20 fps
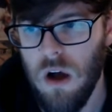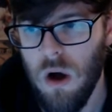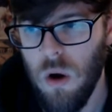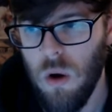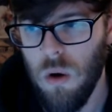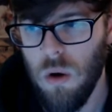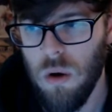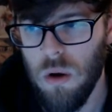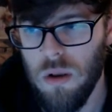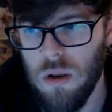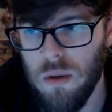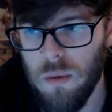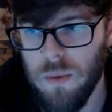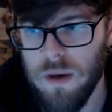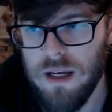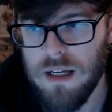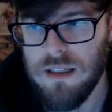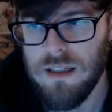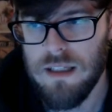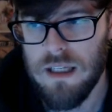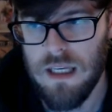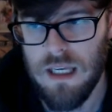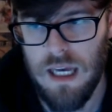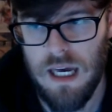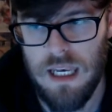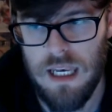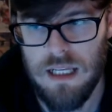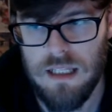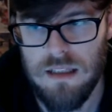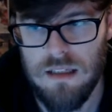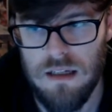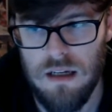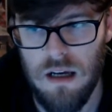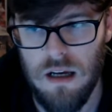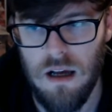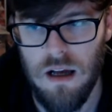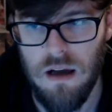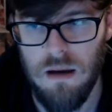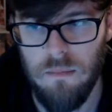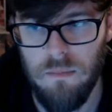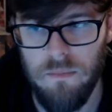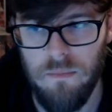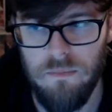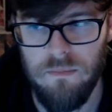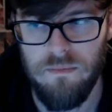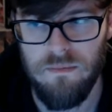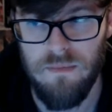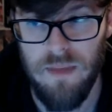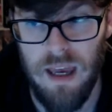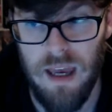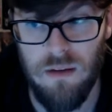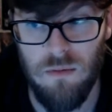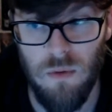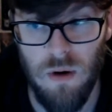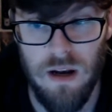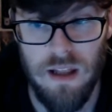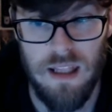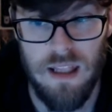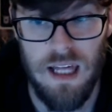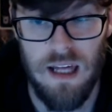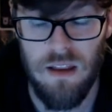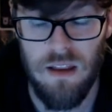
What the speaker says: all the ways to get it, and running that